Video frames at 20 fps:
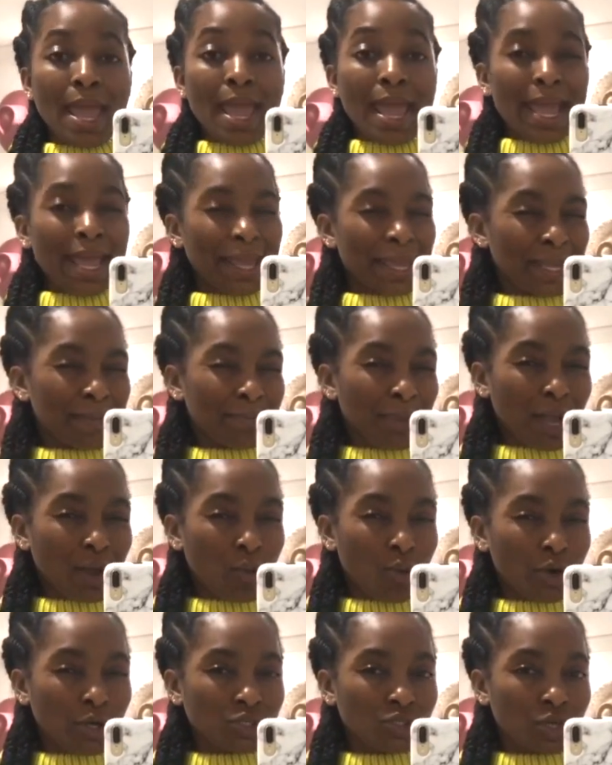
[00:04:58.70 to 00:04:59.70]
hate my
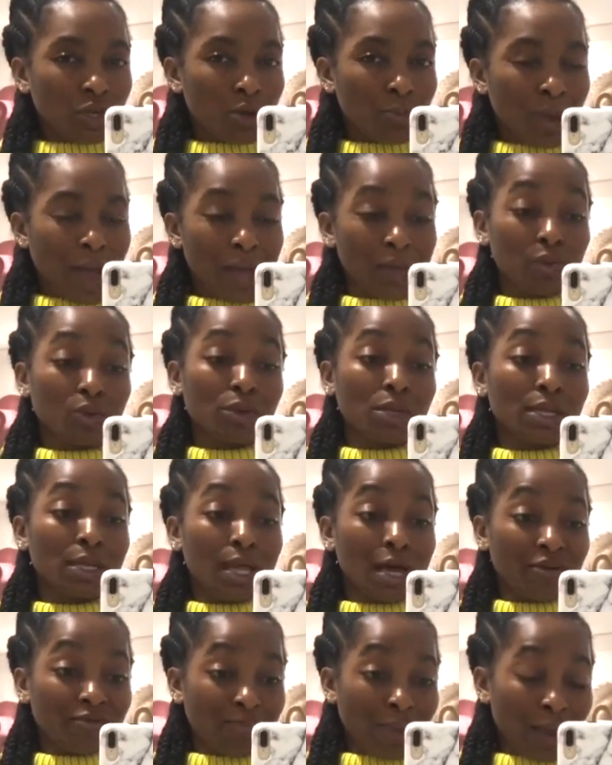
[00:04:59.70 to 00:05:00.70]
wardrobe, but I don't
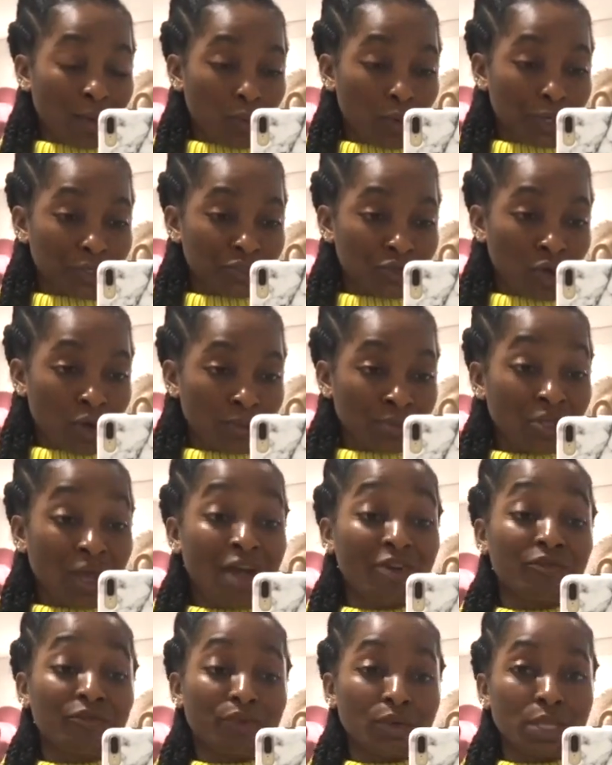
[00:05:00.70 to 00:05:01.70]
love my wardrobe. So
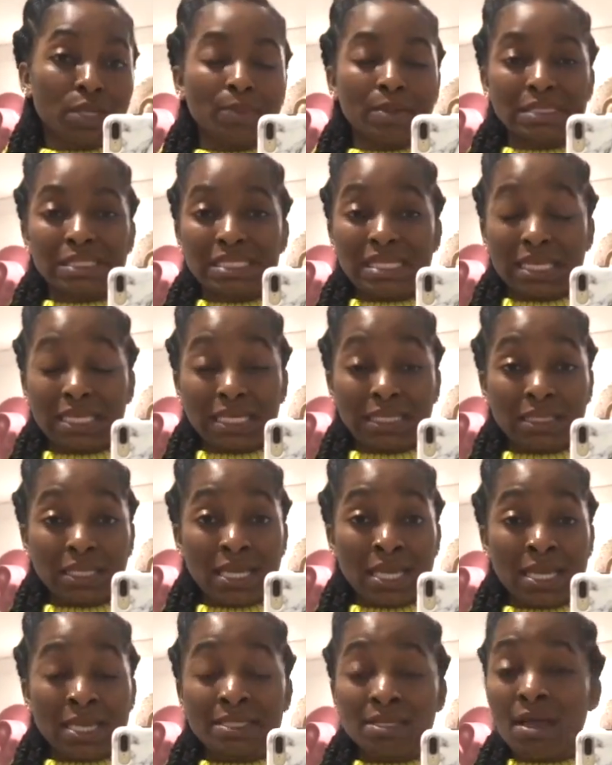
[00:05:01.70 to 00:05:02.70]
I've really been selling
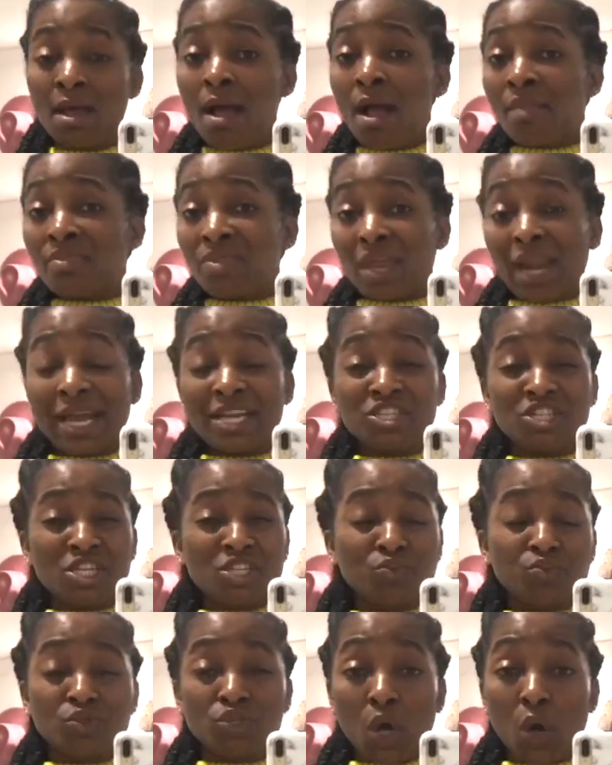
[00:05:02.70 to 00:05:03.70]
things that I
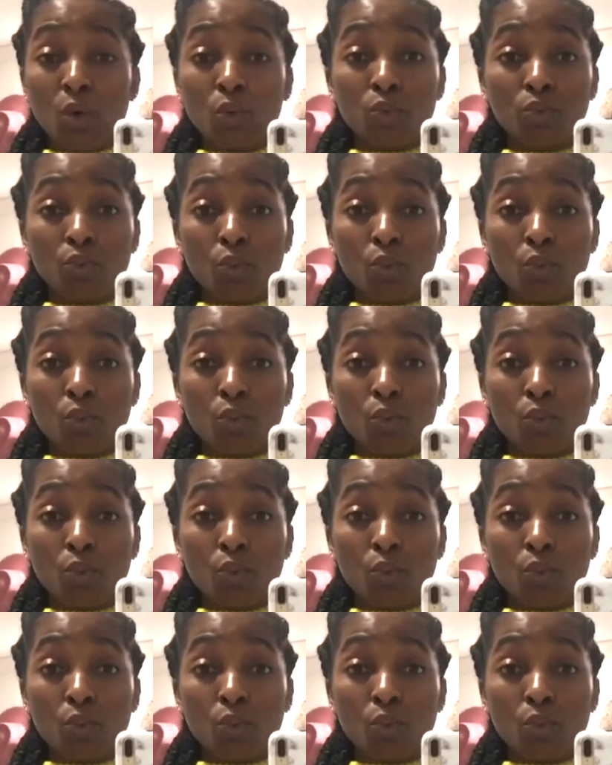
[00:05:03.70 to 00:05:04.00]
just don't